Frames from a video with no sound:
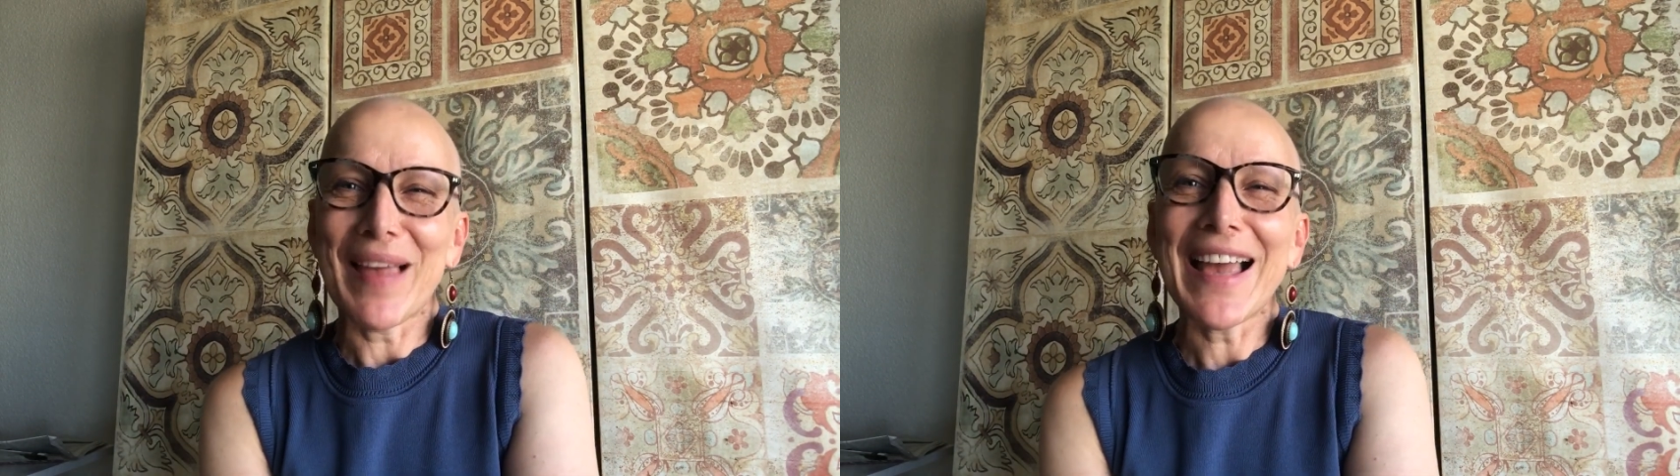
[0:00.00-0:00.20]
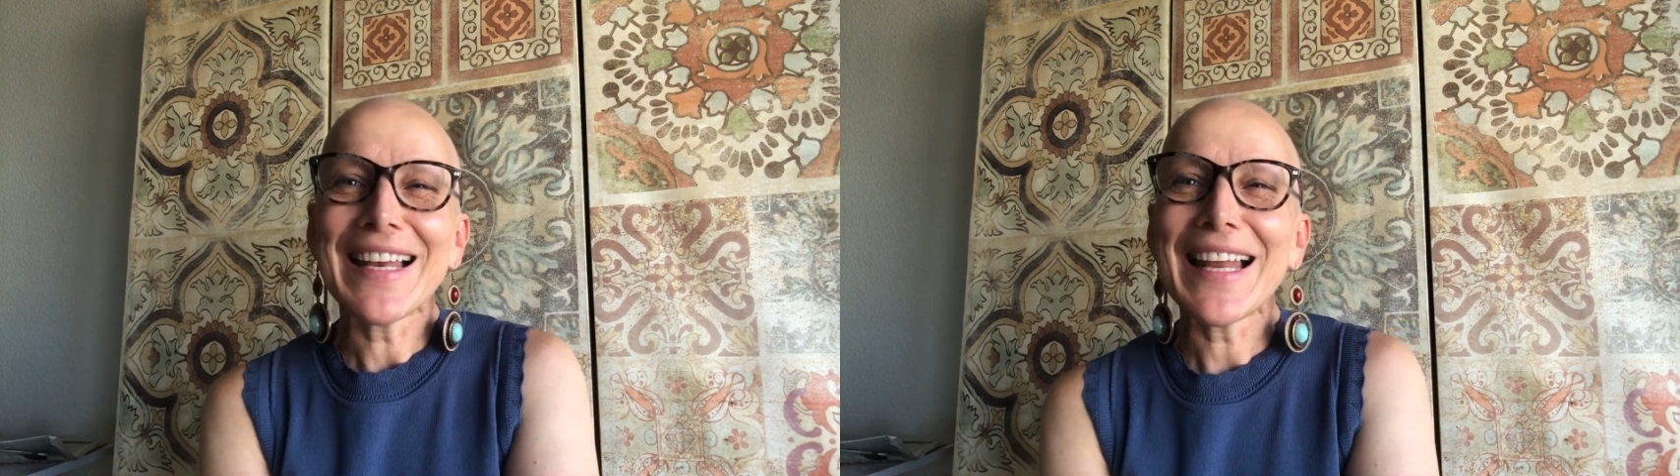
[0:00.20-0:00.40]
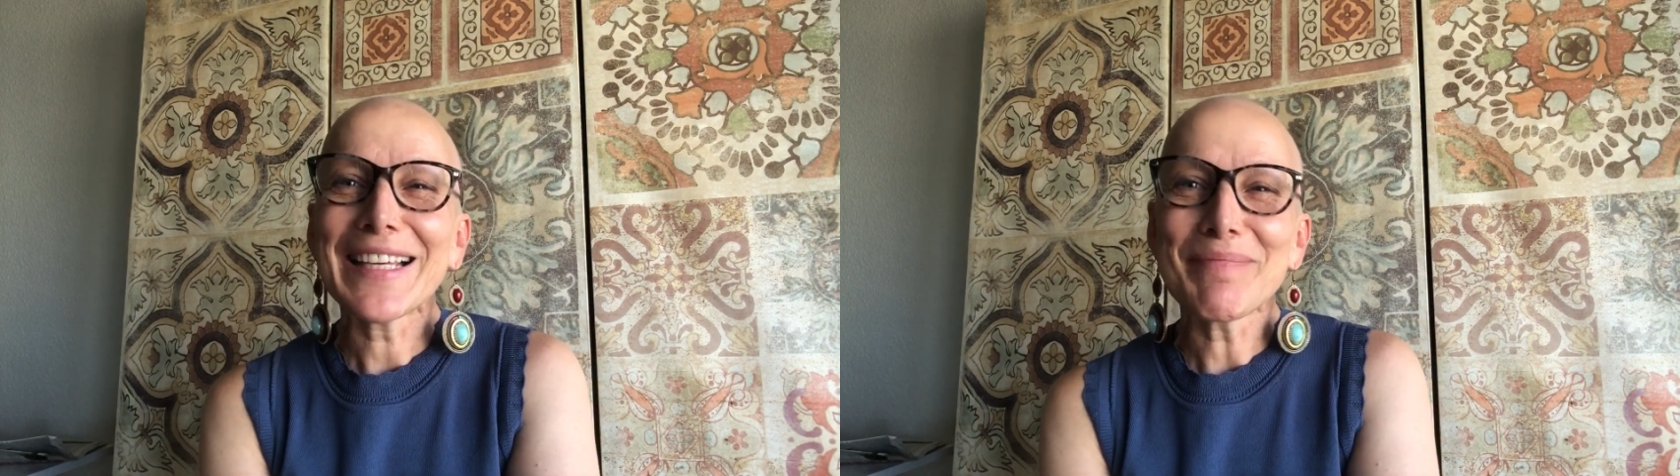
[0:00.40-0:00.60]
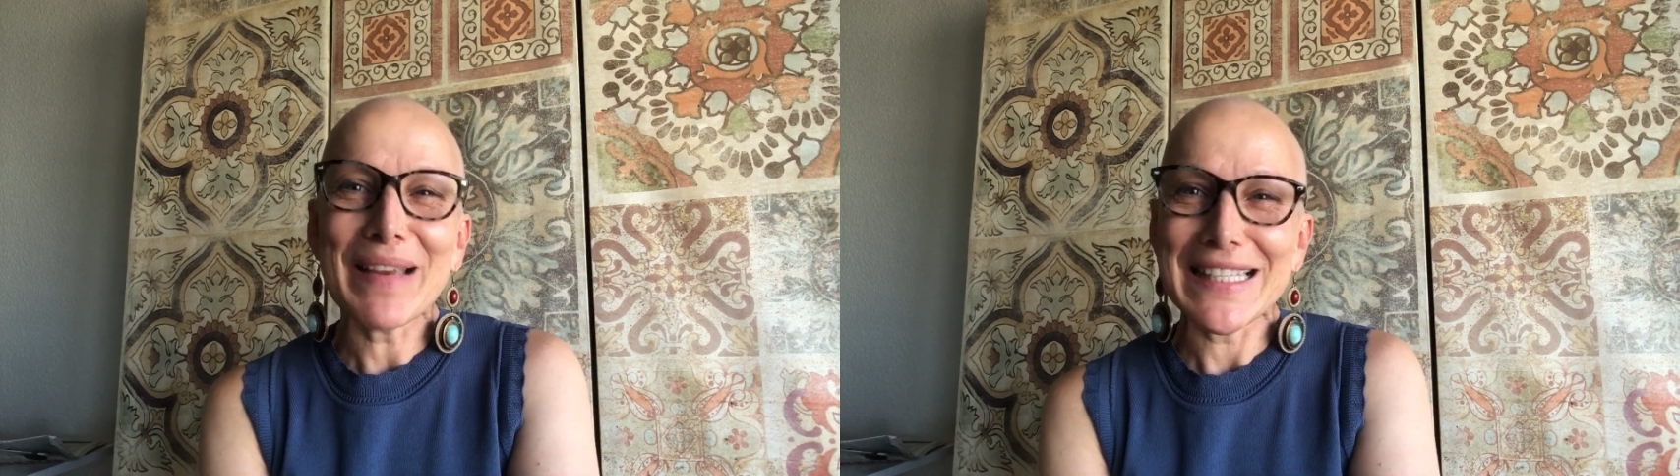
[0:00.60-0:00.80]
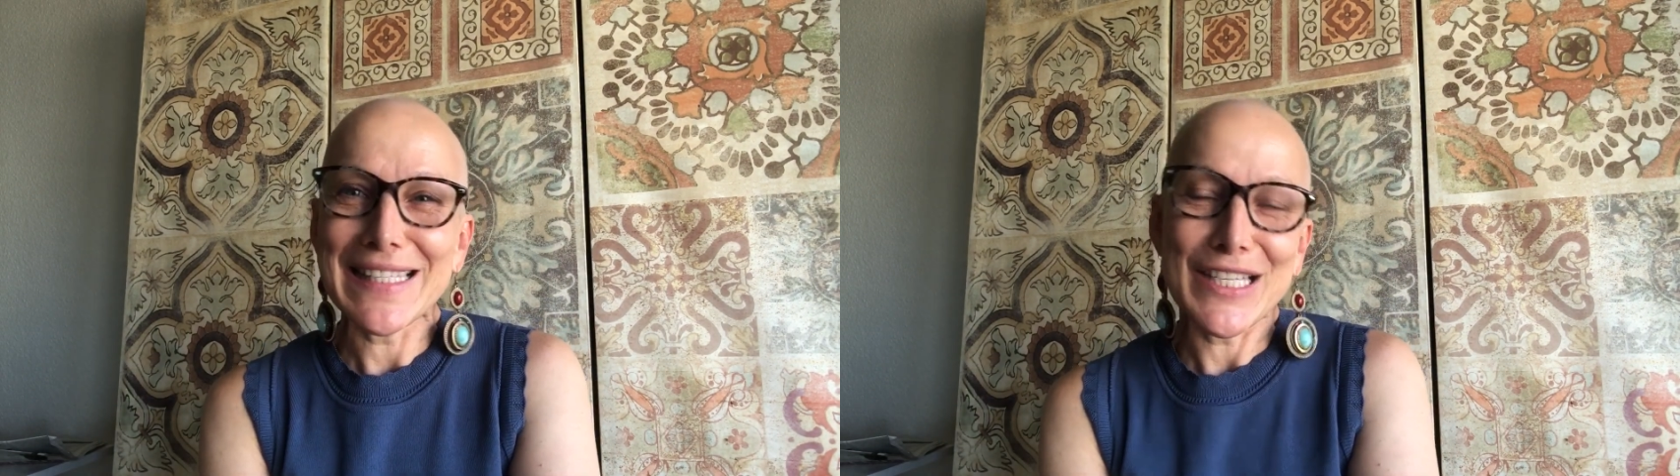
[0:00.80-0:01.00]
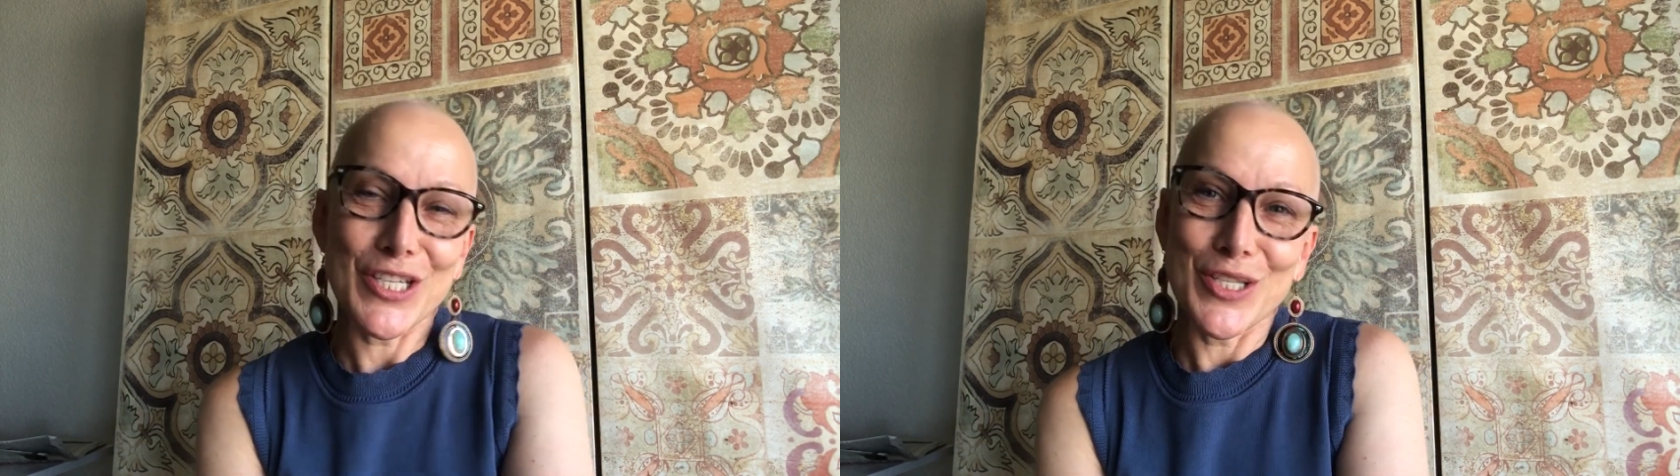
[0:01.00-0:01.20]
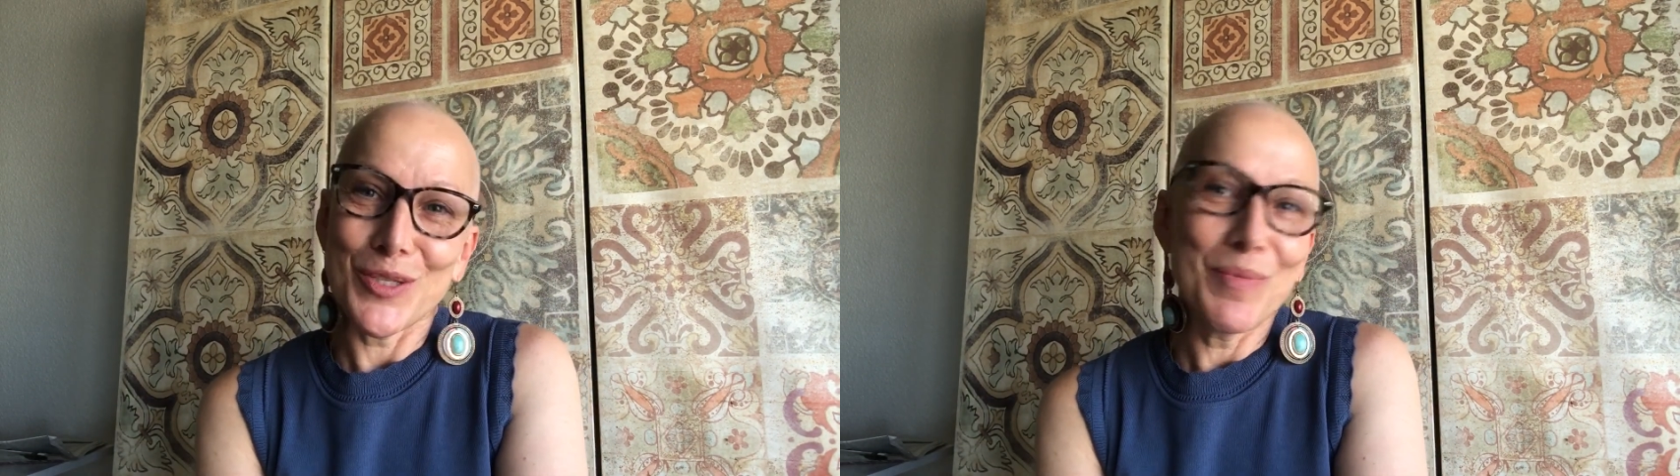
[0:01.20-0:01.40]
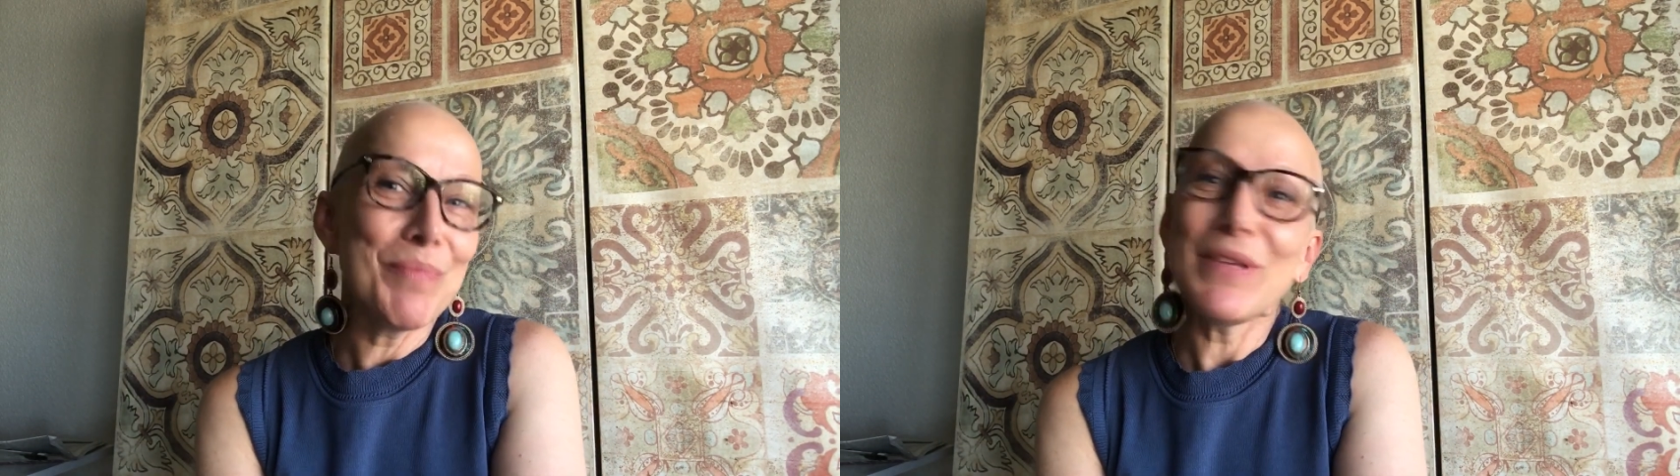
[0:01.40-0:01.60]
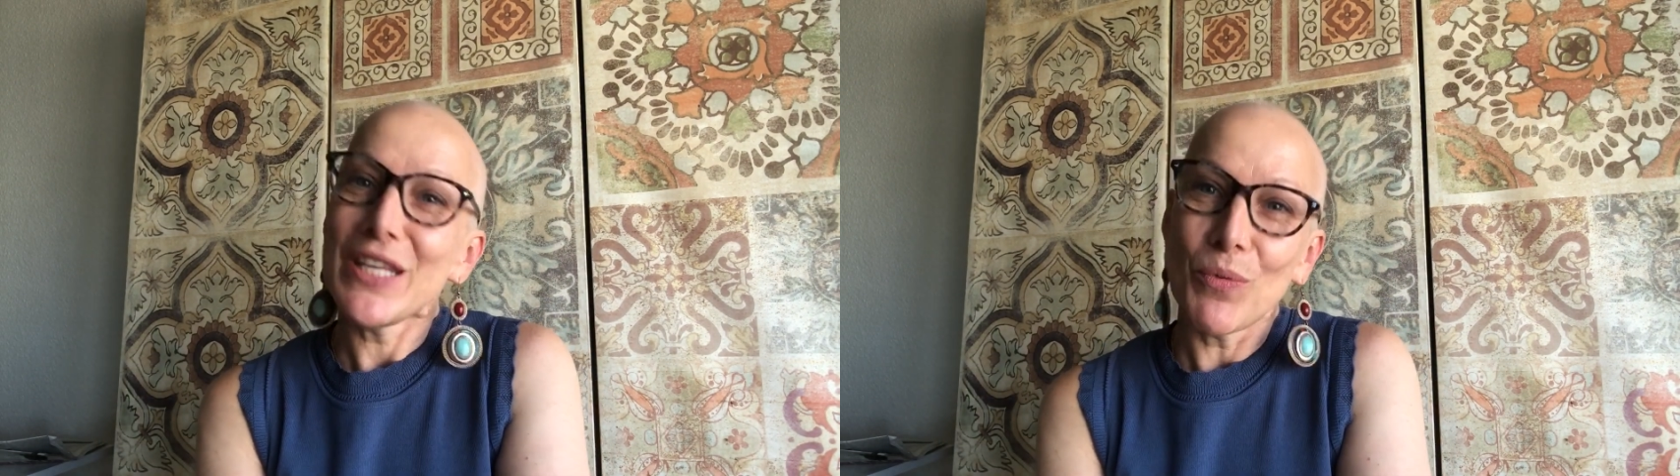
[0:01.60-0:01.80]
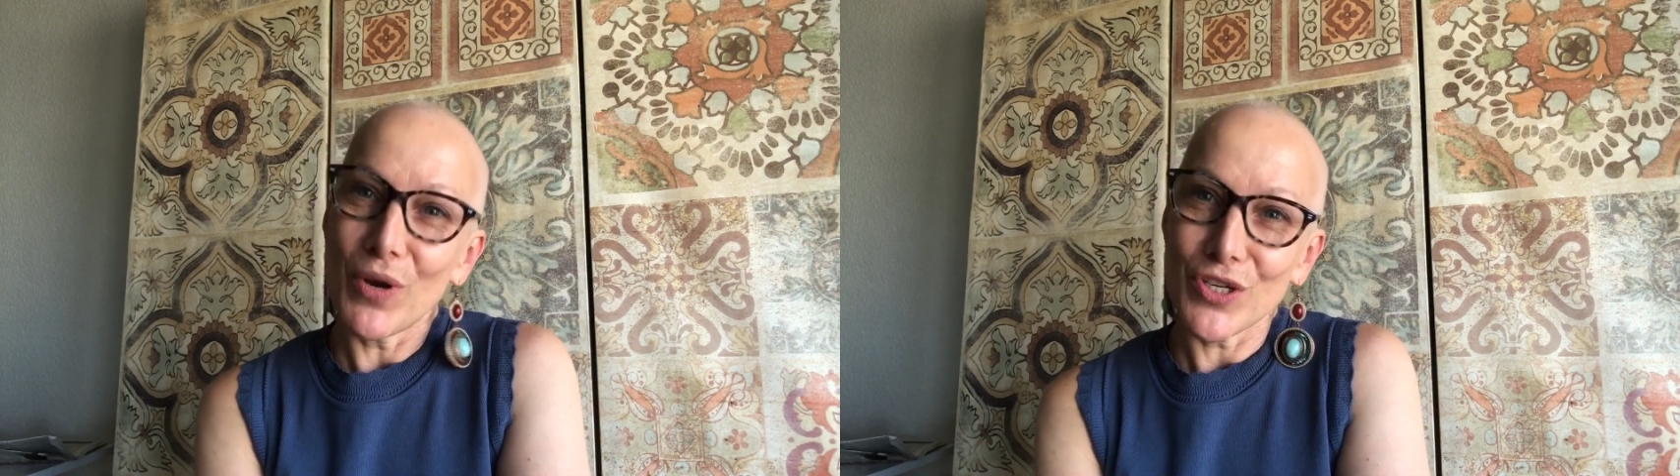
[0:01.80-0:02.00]
I like my sessions to be
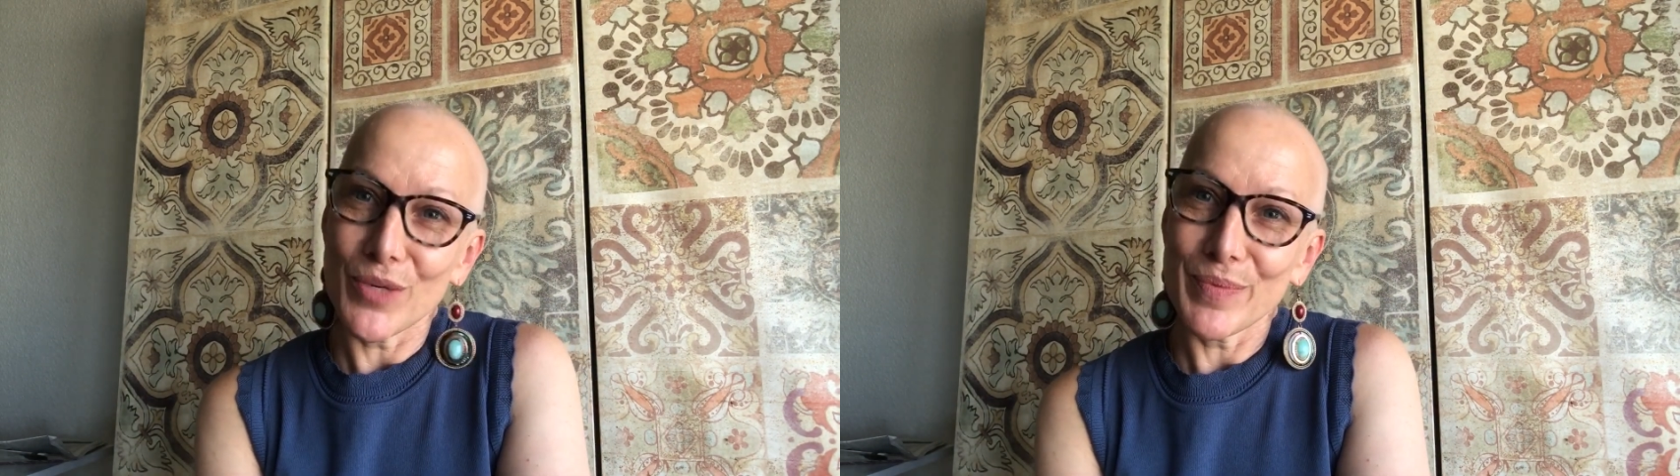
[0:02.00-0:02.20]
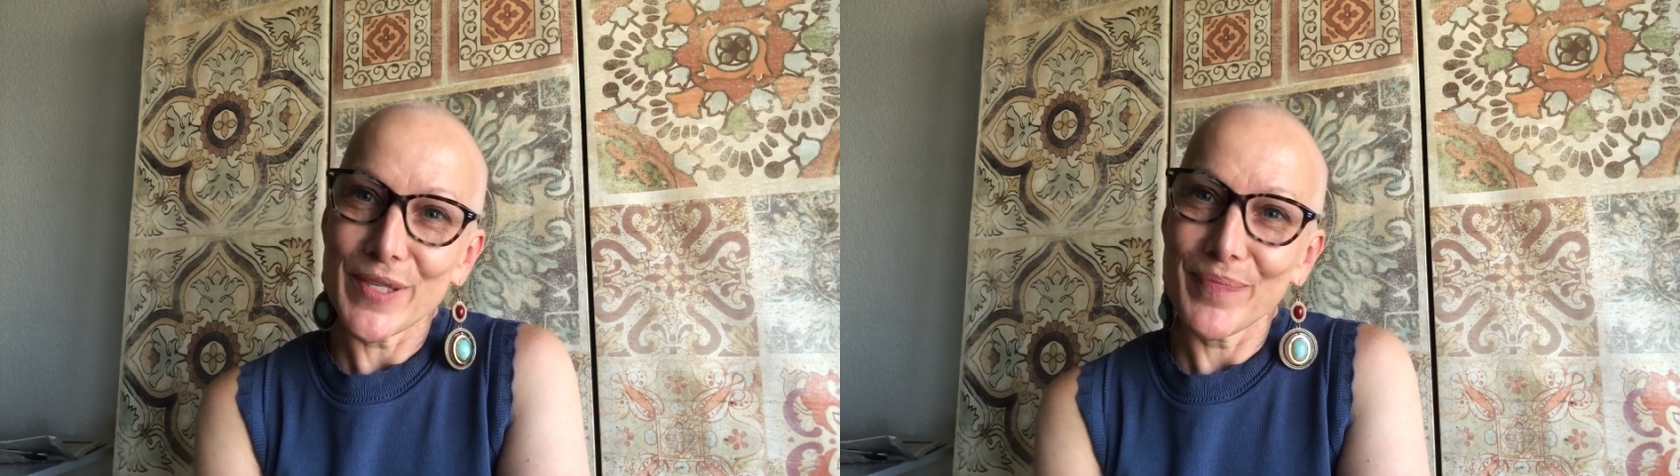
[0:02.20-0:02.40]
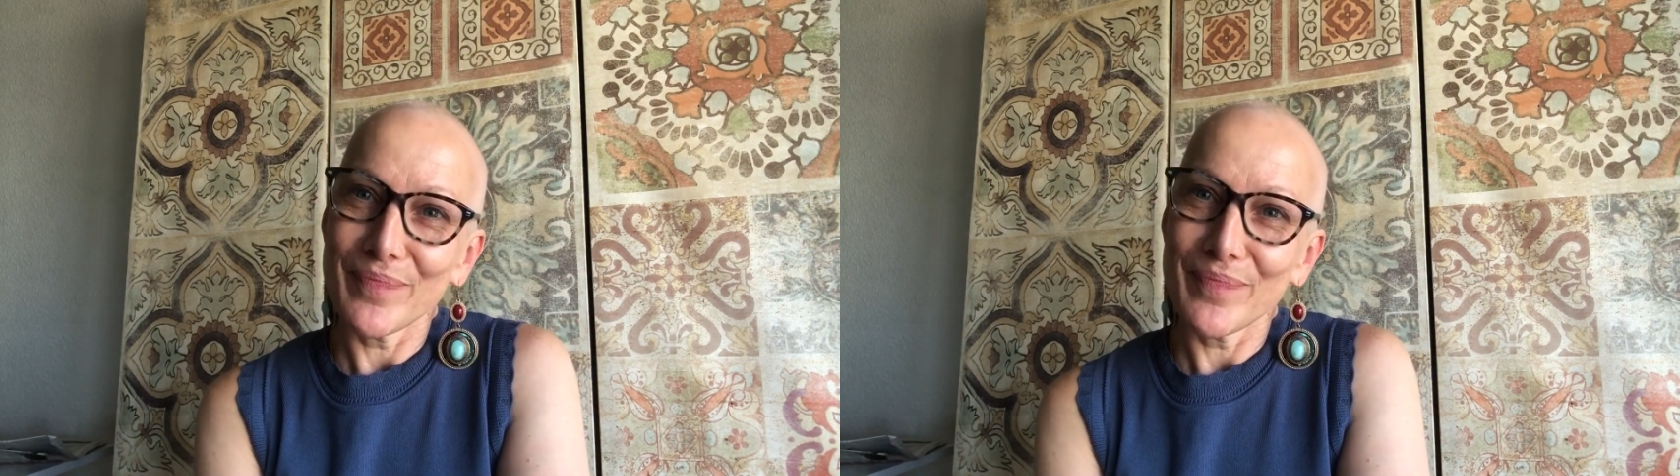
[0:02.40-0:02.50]
mini workshops.